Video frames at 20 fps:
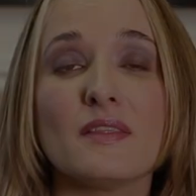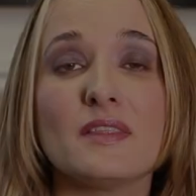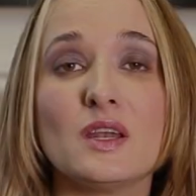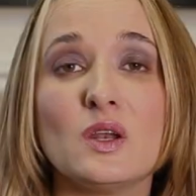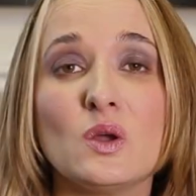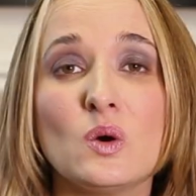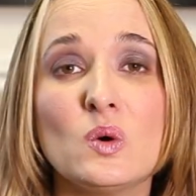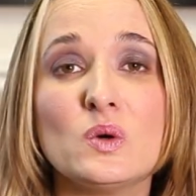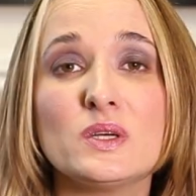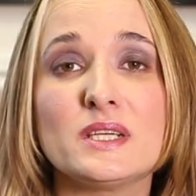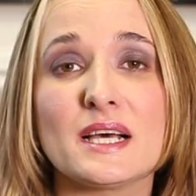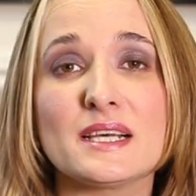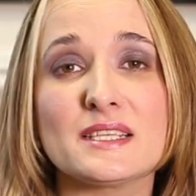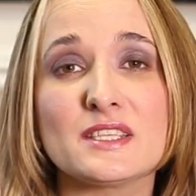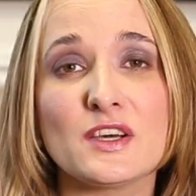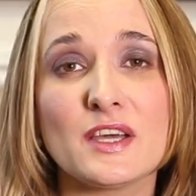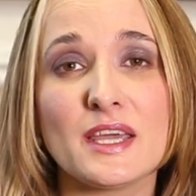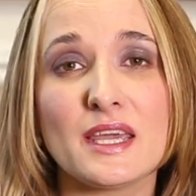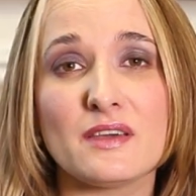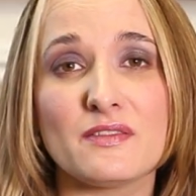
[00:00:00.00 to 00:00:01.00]
The law does,
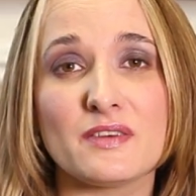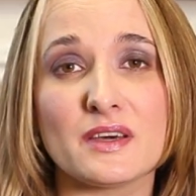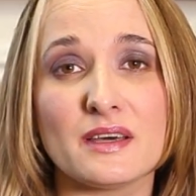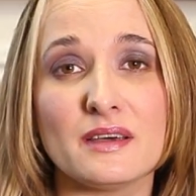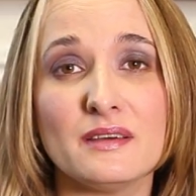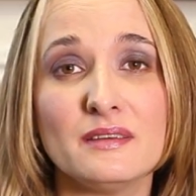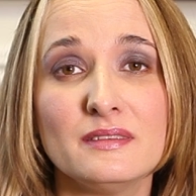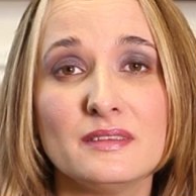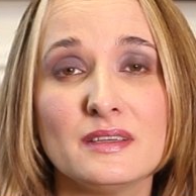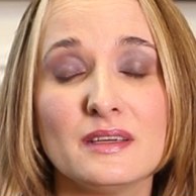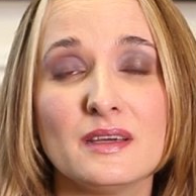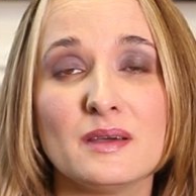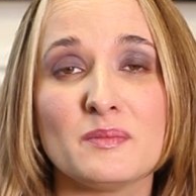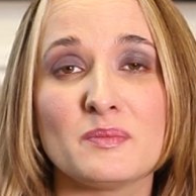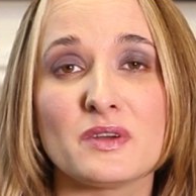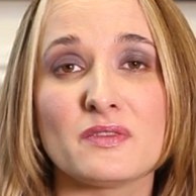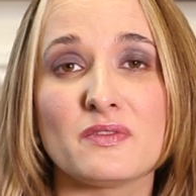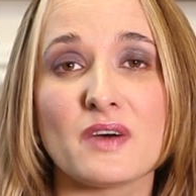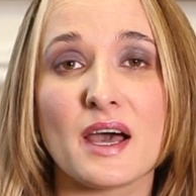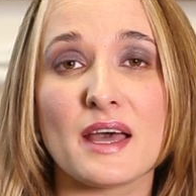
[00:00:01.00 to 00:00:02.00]
however,
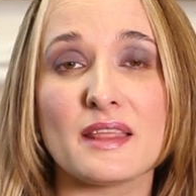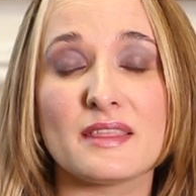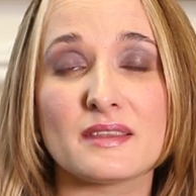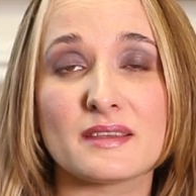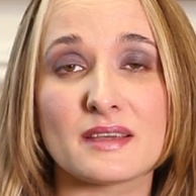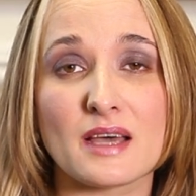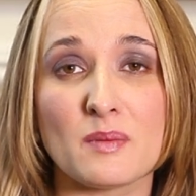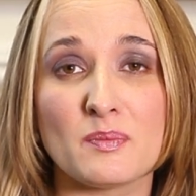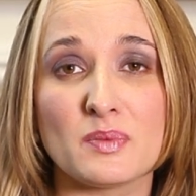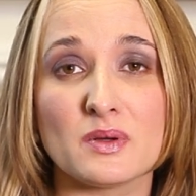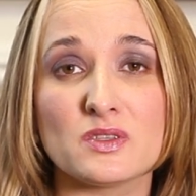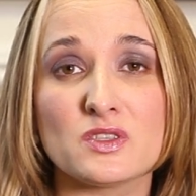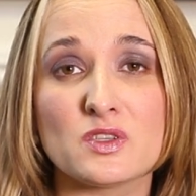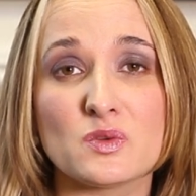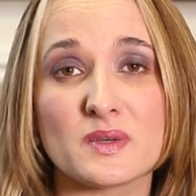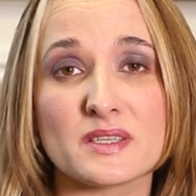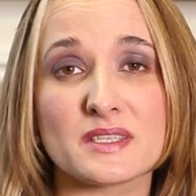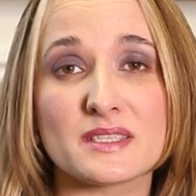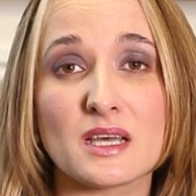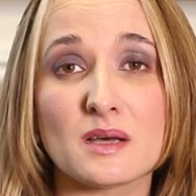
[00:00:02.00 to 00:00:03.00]
provide
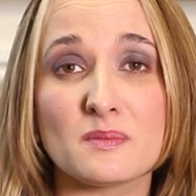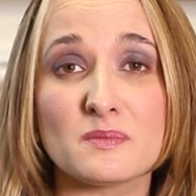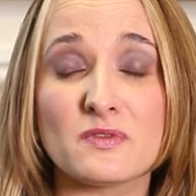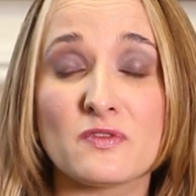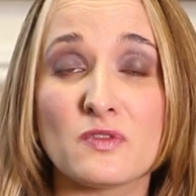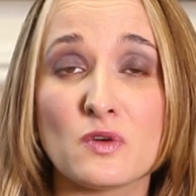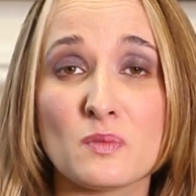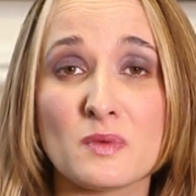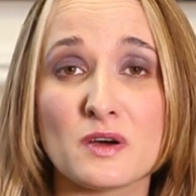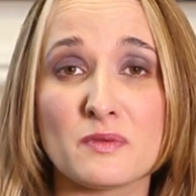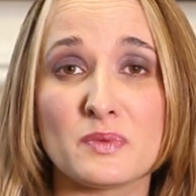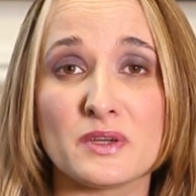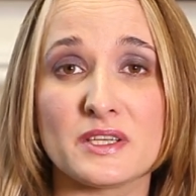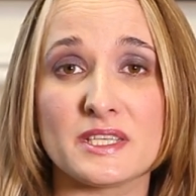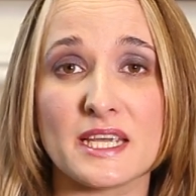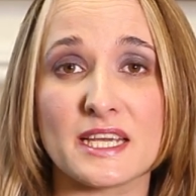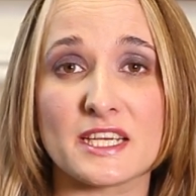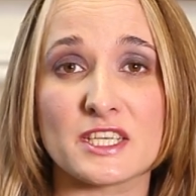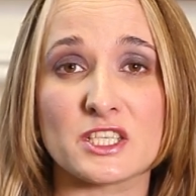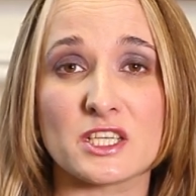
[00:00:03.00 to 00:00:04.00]
couples with some form of
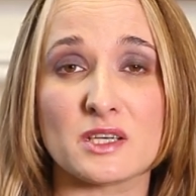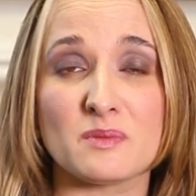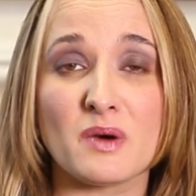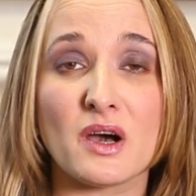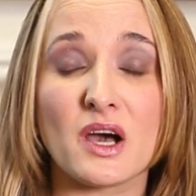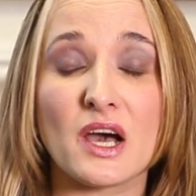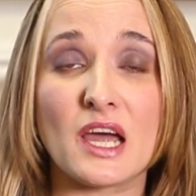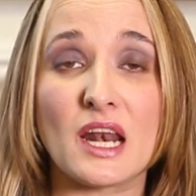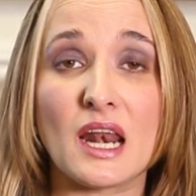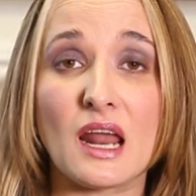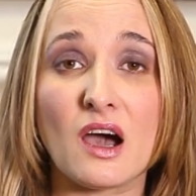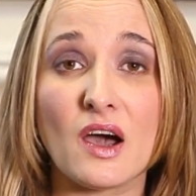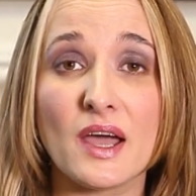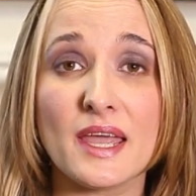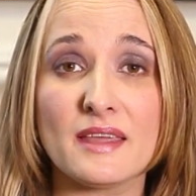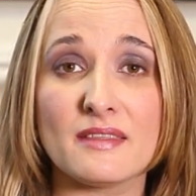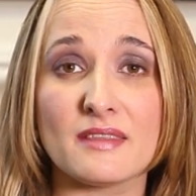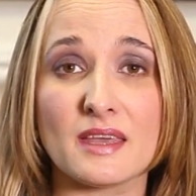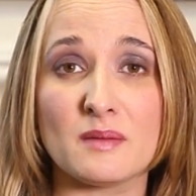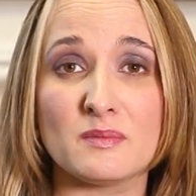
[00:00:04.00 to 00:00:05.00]
protection by
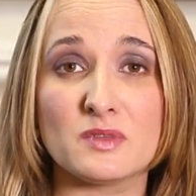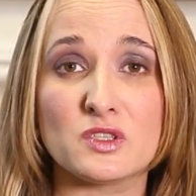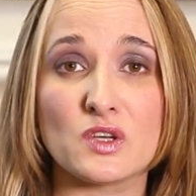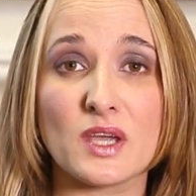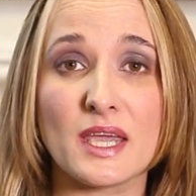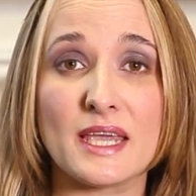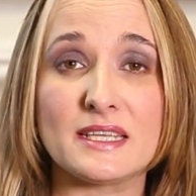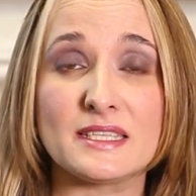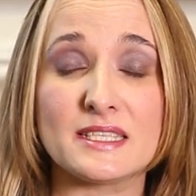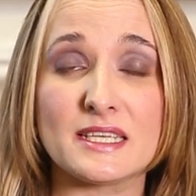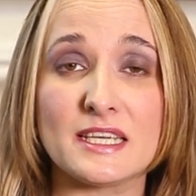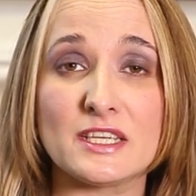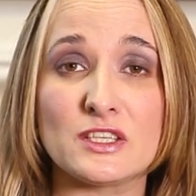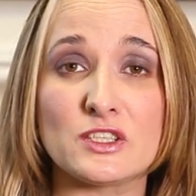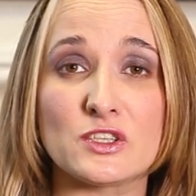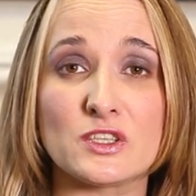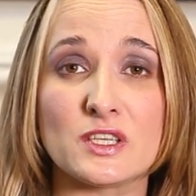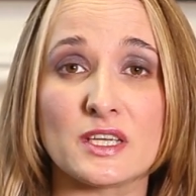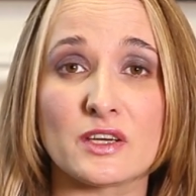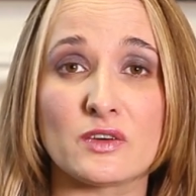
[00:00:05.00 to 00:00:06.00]
allowing them to enter
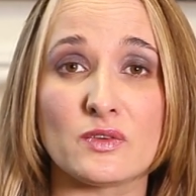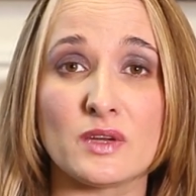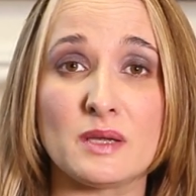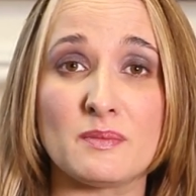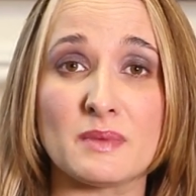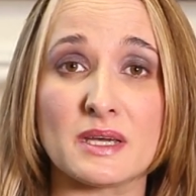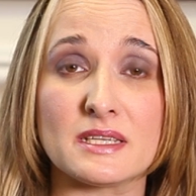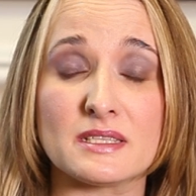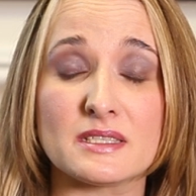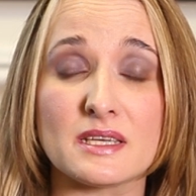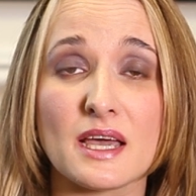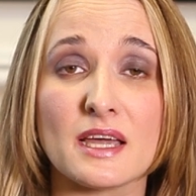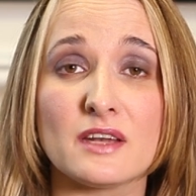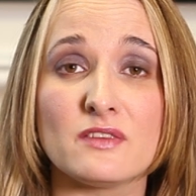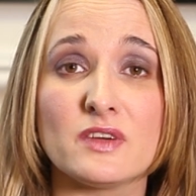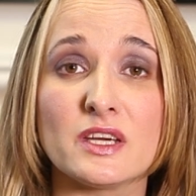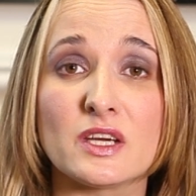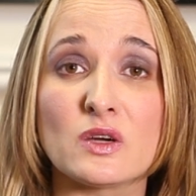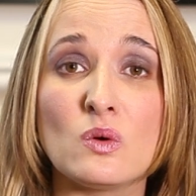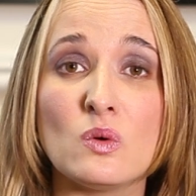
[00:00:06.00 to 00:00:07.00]
into an agreement
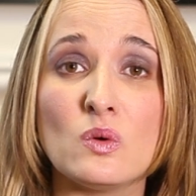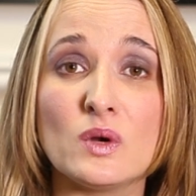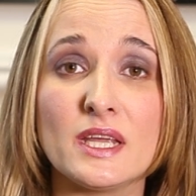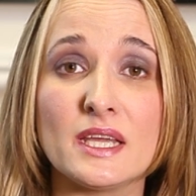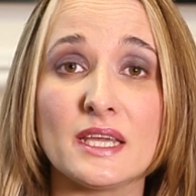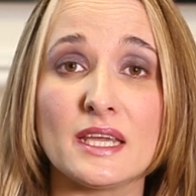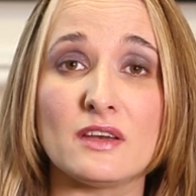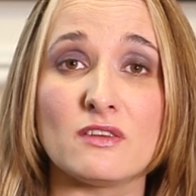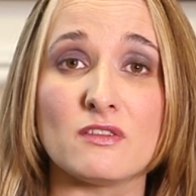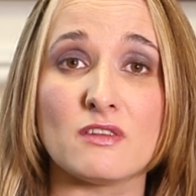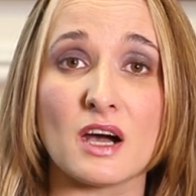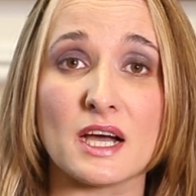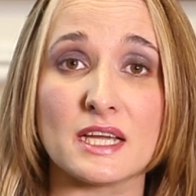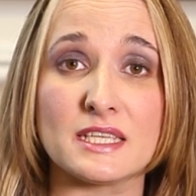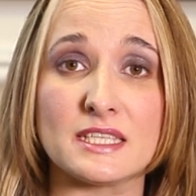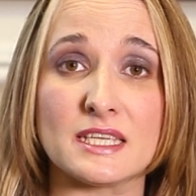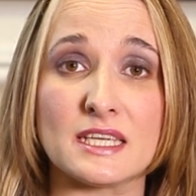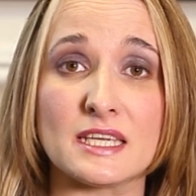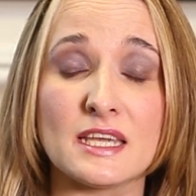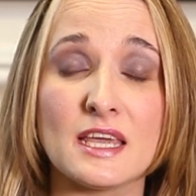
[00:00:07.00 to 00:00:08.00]
and recording in
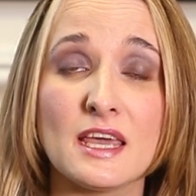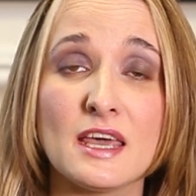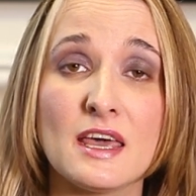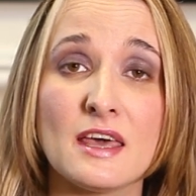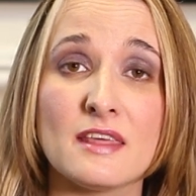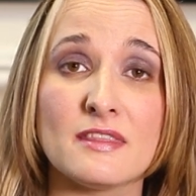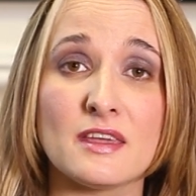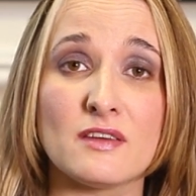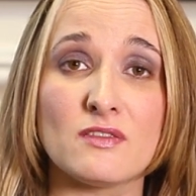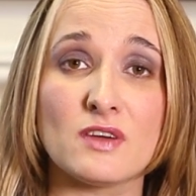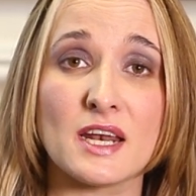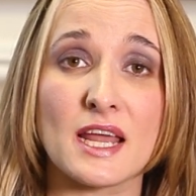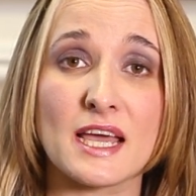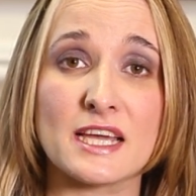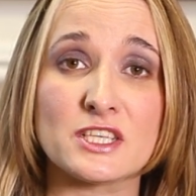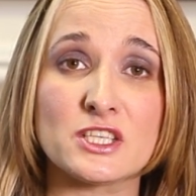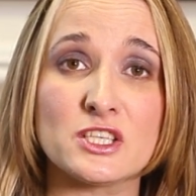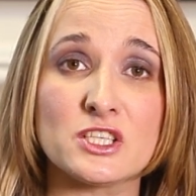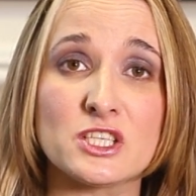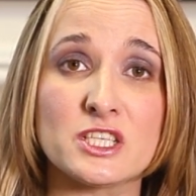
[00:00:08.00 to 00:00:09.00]
writing their
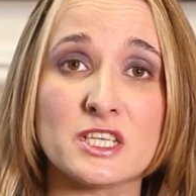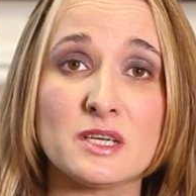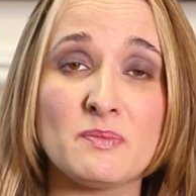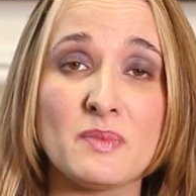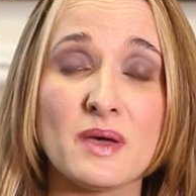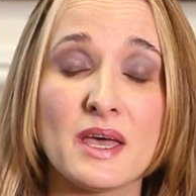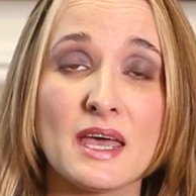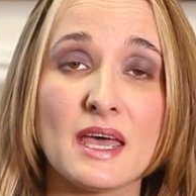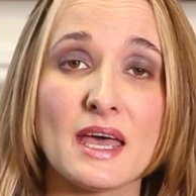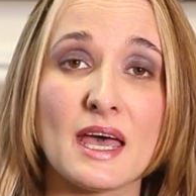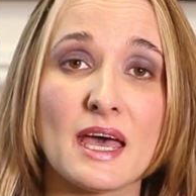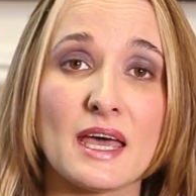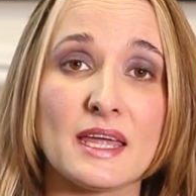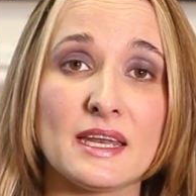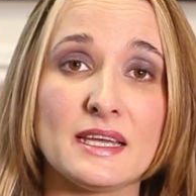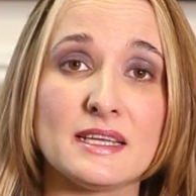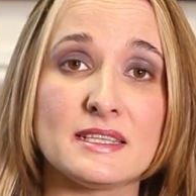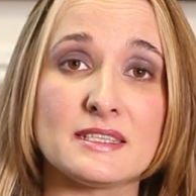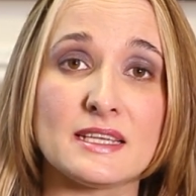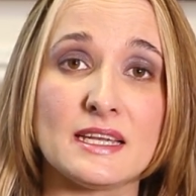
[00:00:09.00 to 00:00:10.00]
relationship
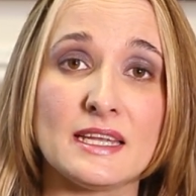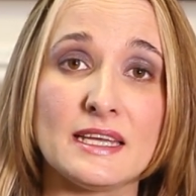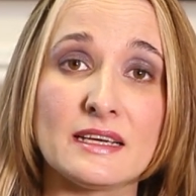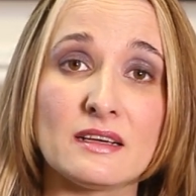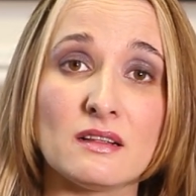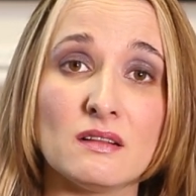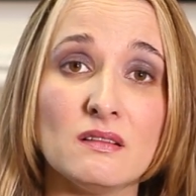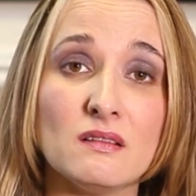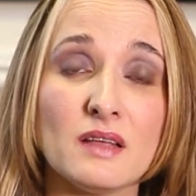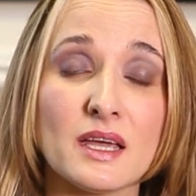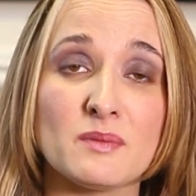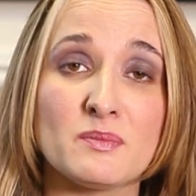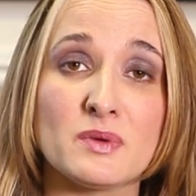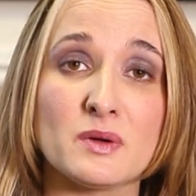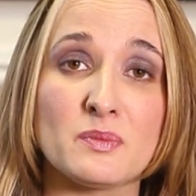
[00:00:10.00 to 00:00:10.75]
and its legal and